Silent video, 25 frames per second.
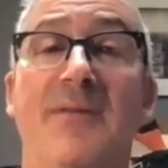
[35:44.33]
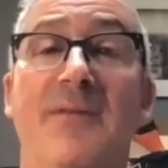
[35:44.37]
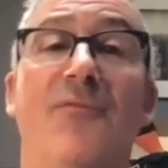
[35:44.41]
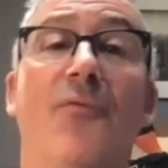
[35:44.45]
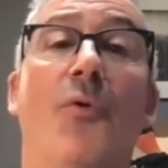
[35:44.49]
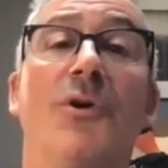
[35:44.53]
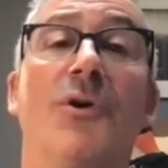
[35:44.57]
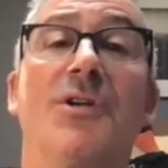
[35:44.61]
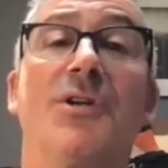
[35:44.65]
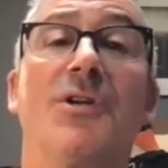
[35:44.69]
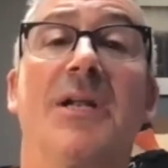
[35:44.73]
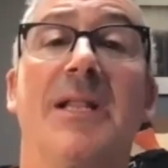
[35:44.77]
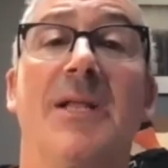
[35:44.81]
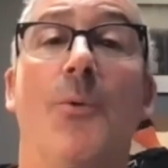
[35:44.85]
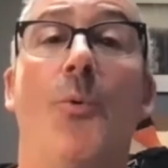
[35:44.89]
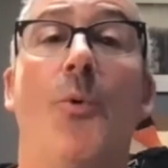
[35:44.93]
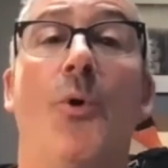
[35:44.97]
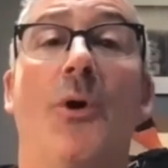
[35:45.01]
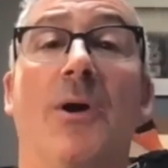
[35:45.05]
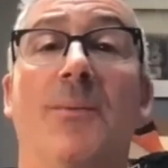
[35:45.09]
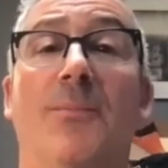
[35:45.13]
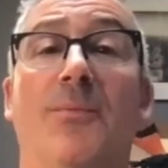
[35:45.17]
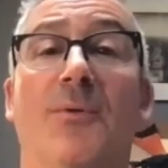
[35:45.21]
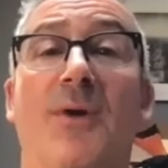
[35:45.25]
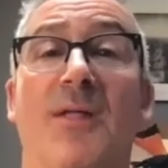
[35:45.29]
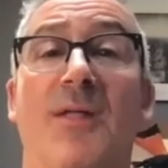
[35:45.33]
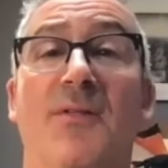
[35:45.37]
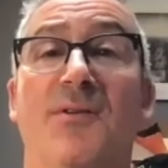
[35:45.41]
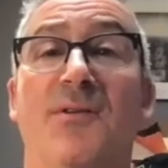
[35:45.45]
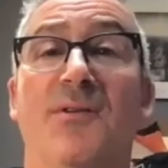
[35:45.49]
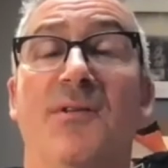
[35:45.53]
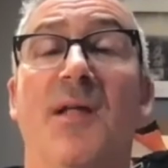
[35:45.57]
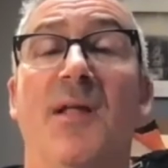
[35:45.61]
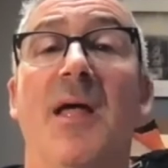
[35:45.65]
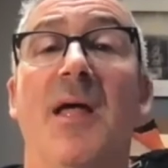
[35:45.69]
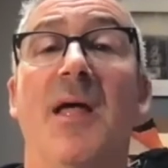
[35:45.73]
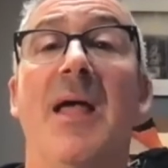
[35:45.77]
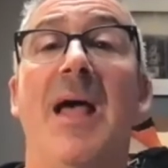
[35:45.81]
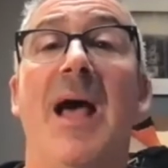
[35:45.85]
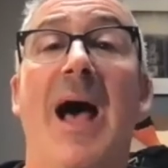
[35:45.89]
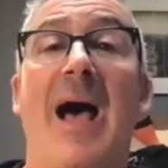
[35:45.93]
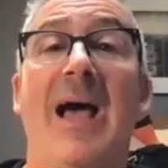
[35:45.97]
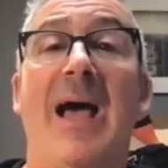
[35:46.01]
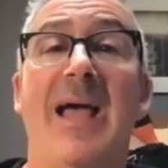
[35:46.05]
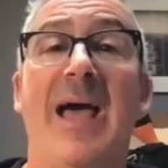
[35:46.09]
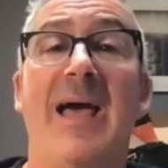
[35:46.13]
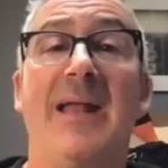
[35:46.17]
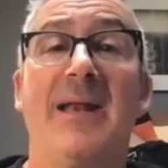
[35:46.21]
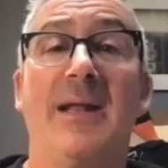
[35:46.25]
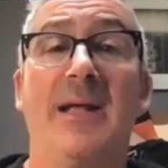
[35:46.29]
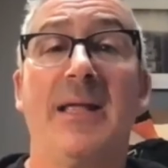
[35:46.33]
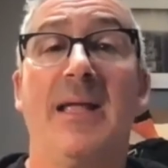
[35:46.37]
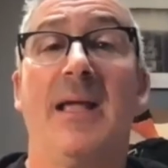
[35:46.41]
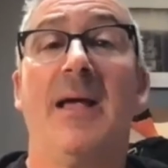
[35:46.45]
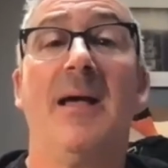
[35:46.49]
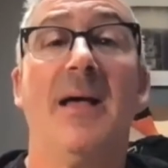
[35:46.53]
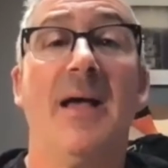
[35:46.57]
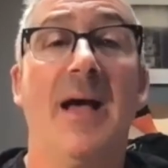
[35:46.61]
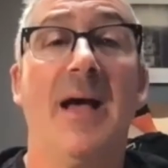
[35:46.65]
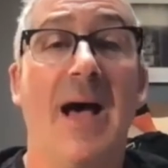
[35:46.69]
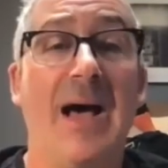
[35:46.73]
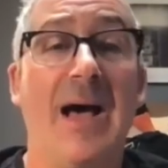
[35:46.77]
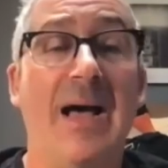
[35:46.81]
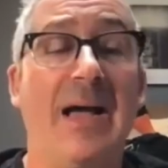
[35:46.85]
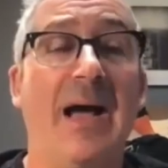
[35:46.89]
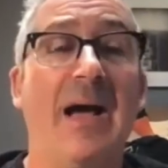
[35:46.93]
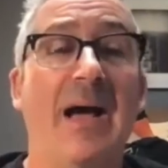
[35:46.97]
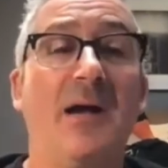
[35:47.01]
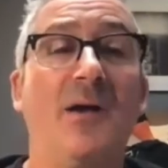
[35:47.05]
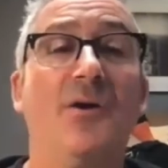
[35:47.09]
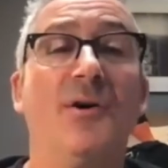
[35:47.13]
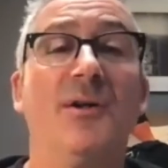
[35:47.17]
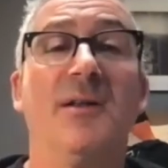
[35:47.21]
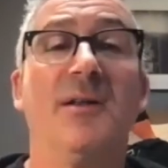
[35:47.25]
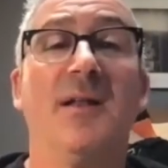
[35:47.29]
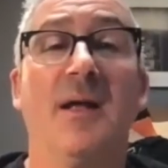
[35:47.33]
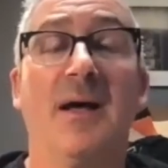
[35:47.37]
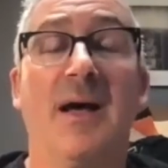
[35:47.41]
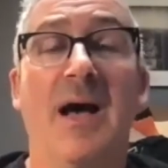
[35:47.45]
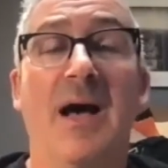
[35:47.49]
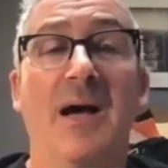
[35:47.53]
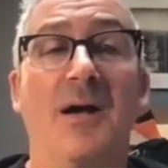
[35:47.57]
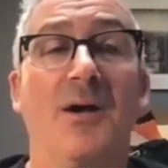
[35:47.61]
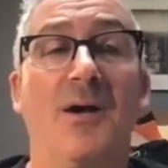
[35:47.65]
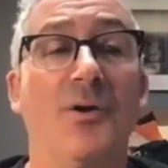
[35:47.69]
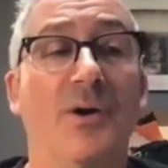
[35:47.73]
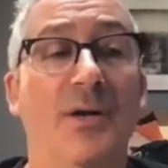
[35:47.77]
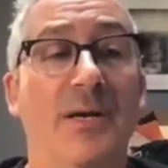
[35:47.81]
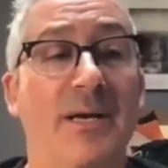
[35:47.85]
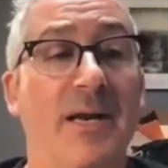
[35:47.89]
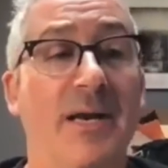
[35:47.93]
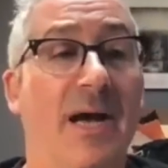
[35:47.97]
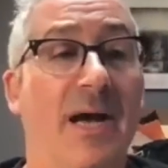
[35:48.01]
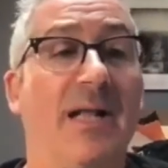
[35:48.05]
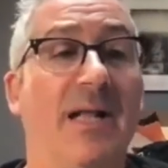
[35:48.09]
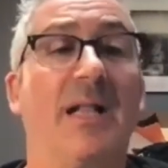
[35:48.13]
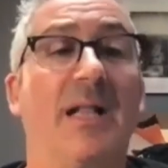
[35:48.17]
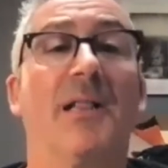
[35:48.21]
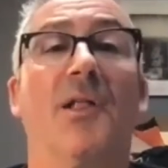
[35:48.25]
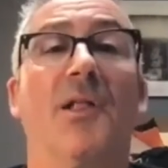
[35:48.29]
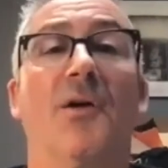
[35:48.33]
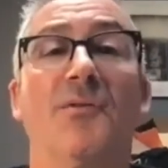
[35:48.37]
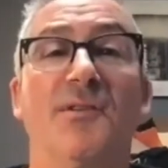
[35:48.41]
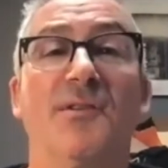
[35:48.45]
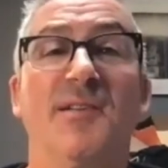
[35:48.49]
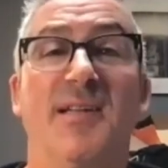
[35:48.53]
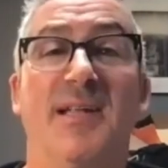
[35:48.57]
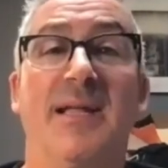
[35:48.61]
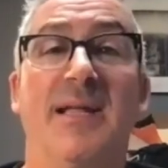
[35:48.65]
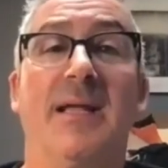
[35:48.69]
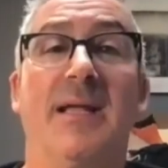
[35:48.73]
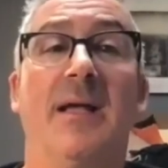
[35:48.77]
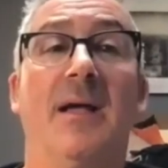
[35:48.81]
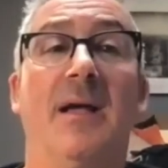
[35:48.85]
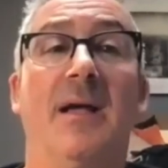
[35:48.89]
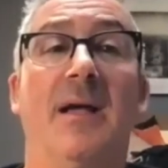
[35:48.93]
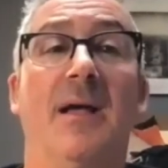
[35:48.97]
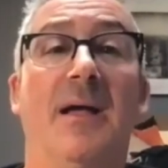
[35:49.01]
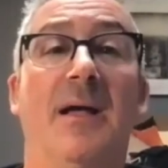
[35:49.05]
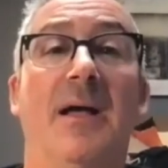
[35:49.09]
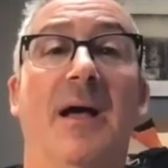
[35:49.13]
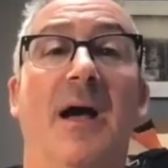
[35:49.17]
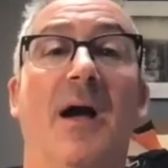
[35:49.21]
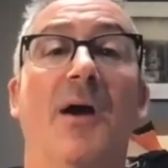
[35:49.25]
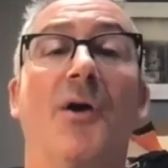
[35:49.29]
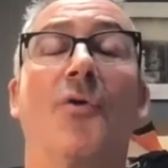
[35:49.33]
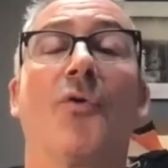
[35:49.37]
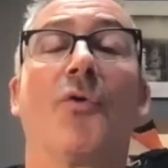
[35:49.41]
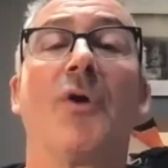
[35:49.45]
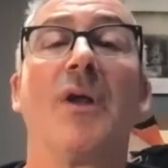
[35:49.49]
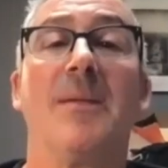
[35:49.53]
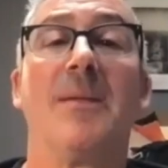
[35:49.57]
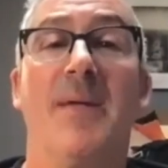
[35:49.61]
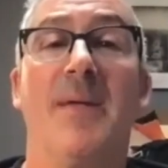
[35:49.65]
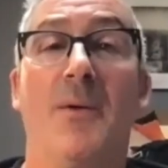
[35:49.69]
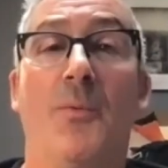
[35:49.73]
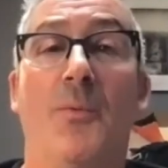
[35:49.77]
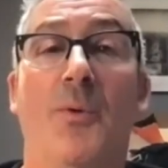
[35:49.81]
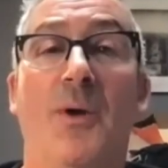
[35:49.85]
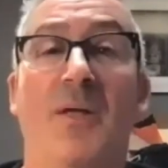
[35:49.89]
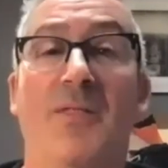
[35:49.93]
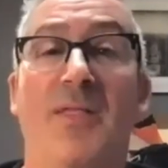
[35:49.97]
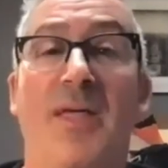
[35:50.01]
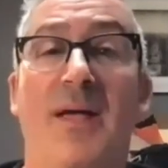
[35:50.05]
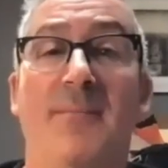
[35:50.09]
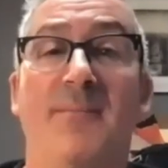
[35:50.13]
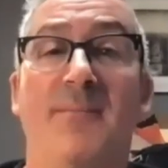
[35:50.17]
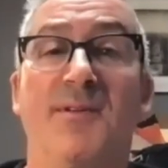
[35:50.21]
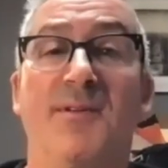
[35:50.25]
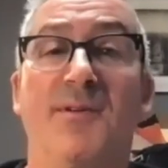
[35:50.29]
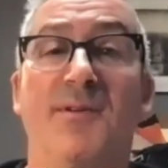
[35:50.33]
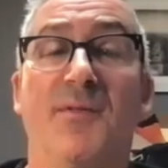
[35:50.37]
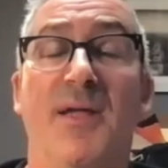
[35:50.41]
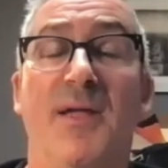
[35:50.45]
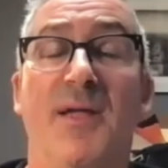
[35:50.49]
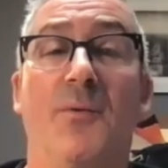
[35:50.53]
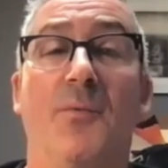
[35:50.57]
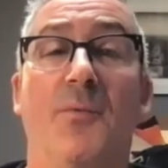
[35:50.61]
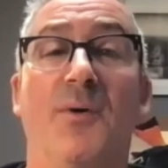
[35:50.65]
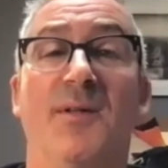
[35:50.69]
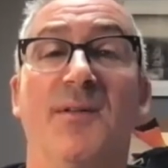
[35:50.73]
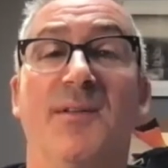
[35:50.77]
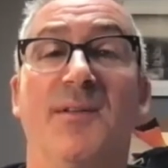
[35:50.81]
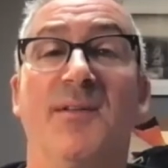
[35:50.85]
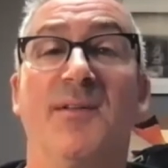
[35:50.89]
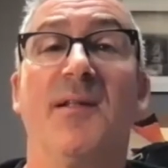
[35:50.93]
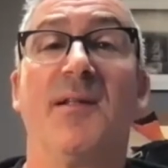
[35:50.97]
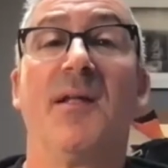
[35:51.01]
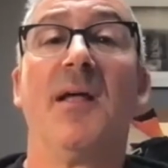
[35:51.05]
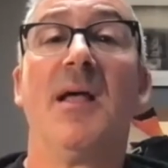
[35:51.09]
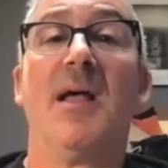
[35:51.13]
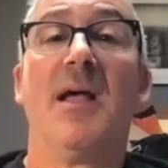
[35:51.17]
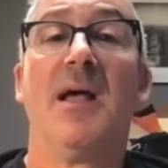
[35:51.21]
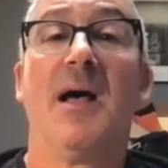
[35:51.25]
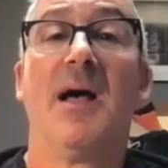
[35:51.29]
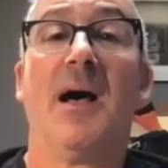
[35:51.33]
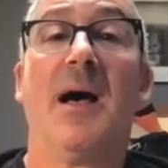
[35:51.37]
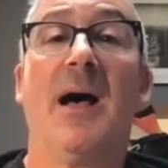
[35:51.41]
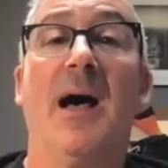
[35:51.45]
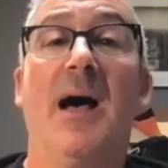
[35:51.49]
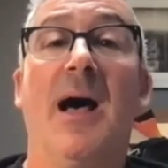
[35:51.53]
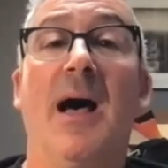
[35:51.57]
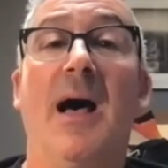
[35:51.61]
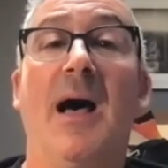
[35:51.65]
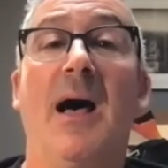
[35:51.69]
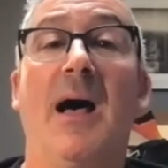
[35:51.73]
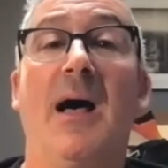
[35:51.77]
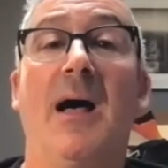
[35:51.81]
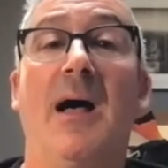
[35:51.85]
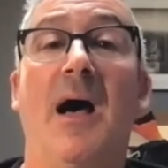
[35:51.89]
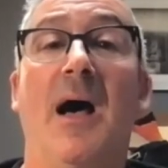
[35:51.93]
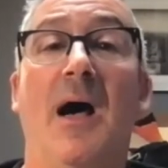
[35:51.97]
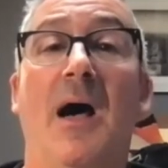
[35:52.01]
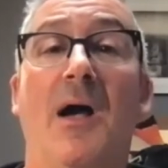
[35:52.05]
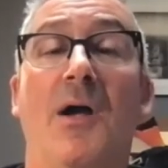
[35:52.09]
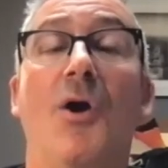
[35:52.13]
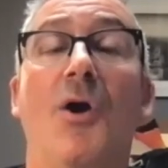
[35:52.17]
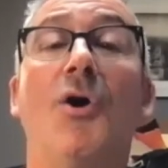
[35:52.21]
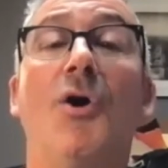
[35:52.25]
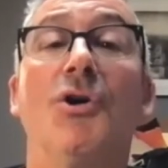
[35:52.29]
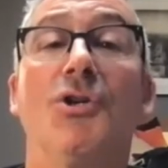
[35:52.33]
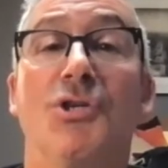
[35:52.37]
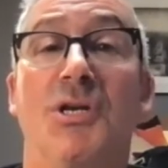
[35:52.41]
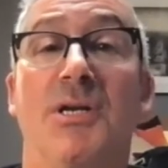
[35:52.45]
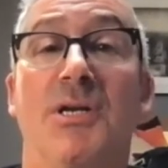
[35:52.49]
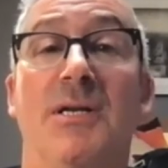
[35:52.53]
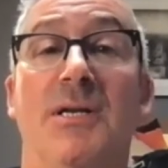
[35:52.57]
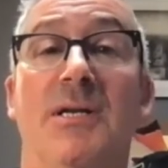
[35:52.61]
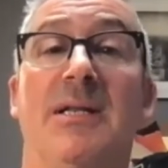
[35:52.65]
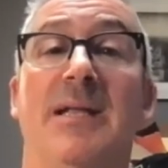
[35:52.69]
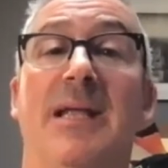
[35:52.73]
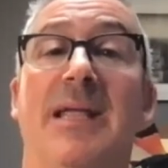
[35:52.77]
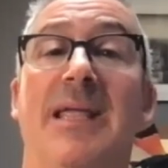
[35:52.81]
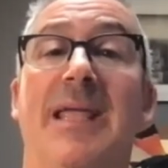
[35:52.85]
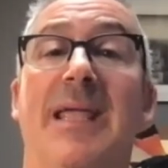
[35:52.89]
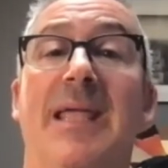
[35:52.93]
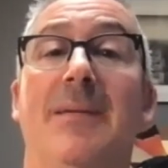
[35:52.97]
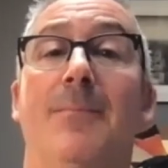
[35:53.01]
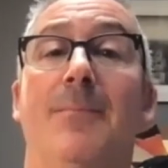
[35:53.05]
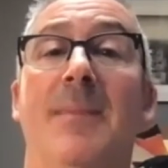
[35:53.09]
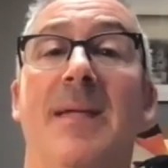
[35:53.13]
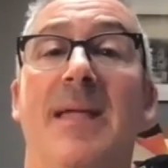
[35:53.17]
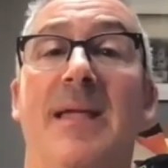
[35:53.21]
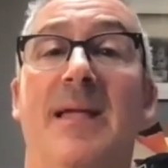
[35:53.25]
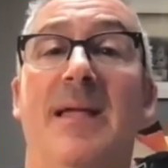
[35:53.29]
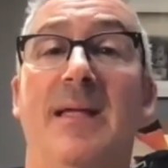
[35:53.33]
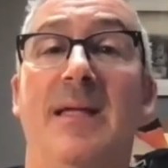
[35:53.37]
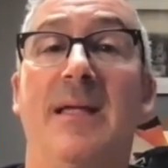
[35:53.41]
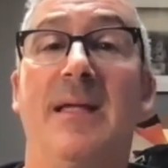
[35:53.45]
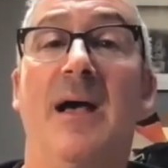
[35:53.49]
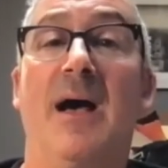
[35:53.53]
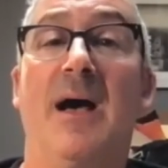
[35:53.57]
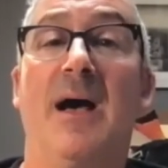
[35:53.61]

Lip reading: Fortunately, Warner Brothers, I had a good closing agreement with them, so there was a cushion to keep me,